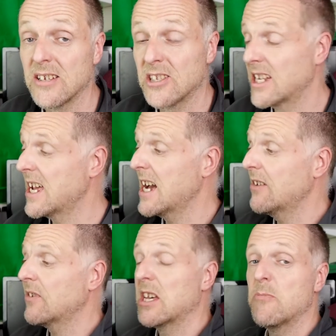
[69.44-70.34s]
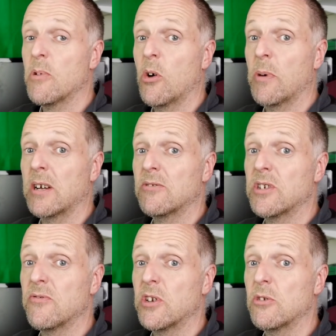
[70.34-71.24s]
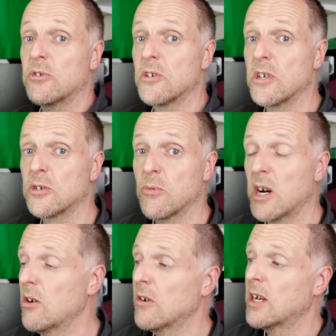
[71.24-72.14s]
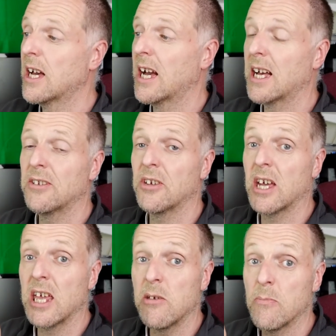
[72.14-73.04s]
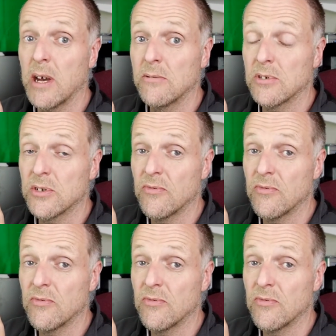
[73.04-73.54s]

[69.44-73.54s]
actually have a pop-out diffuser as well and a bounce